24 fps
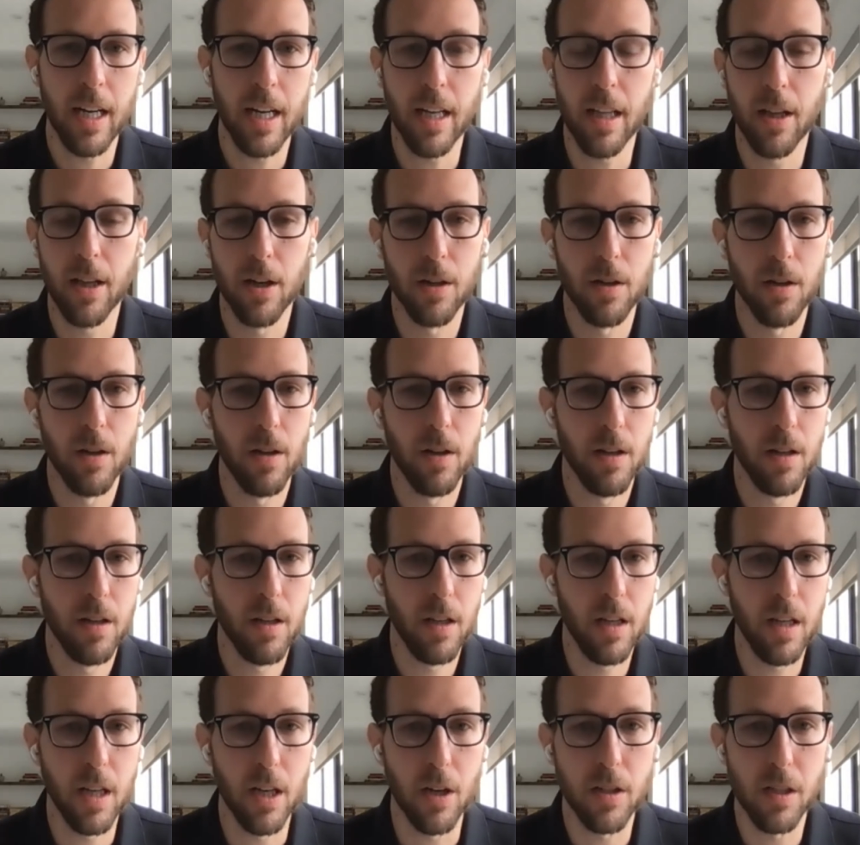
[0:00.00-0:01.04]
either,
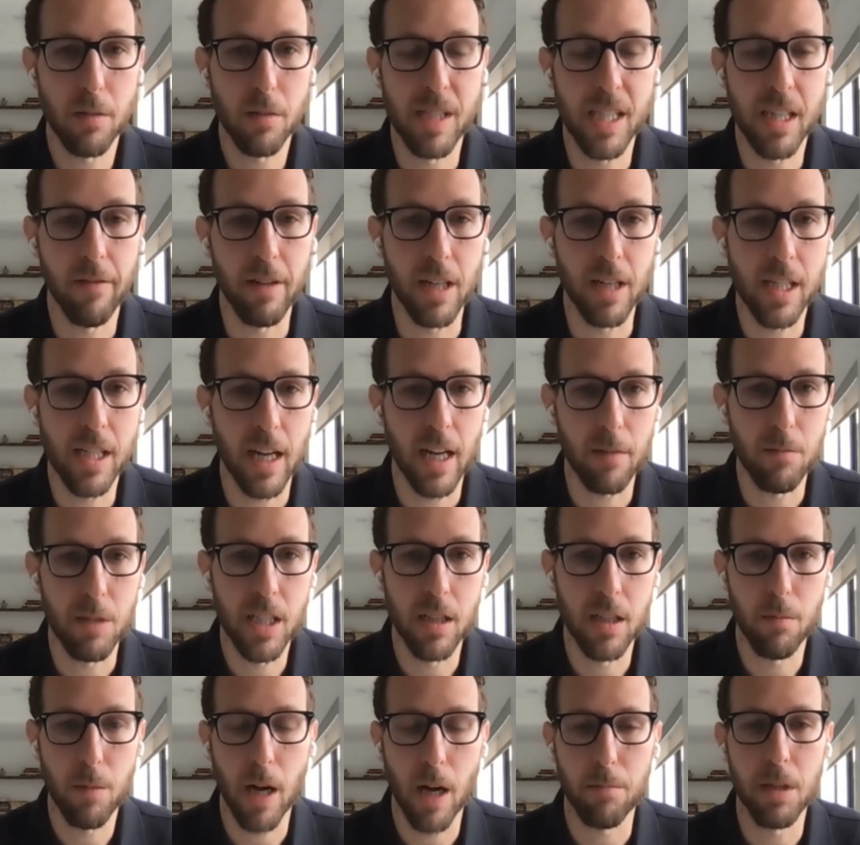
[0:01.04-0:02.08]
specific segments
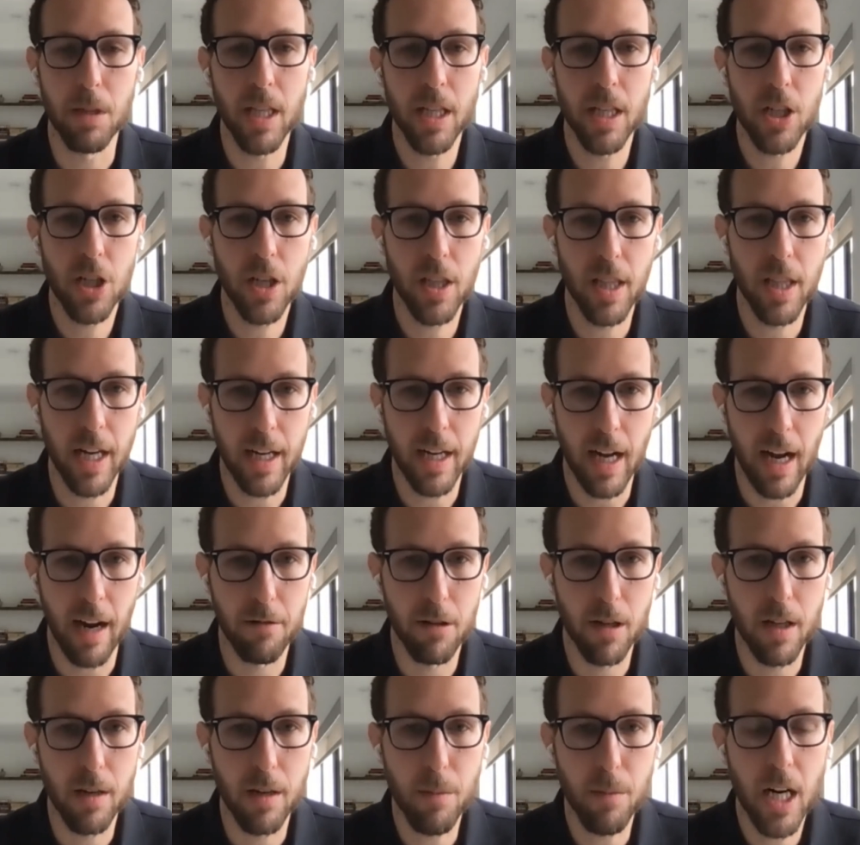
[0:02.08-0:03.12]
of the population like
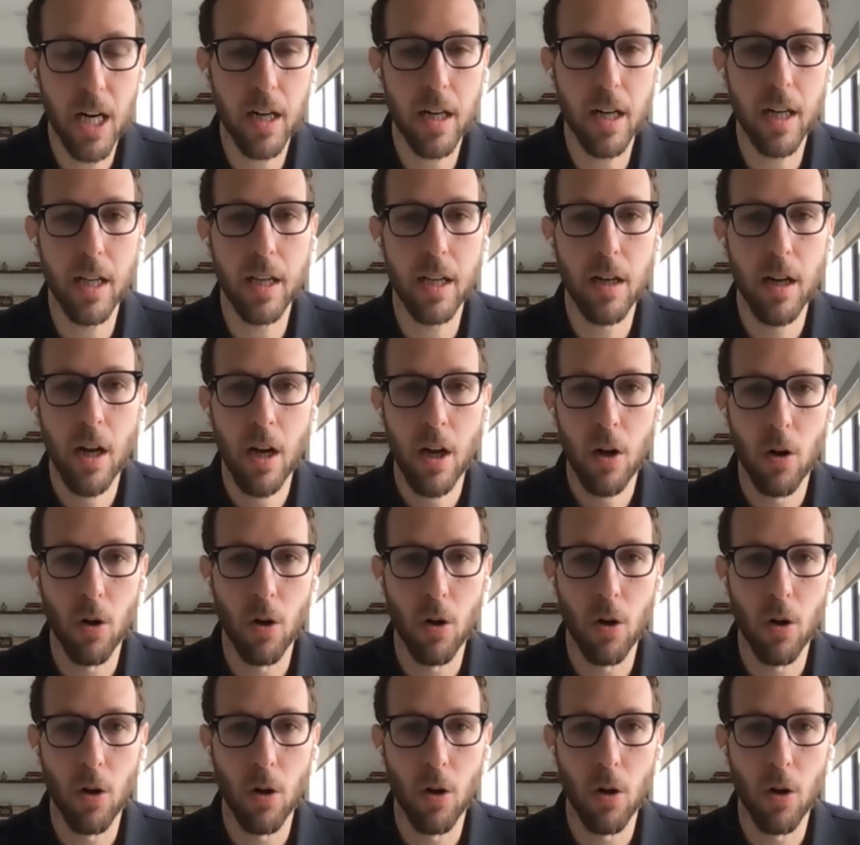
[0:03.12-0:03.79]
African American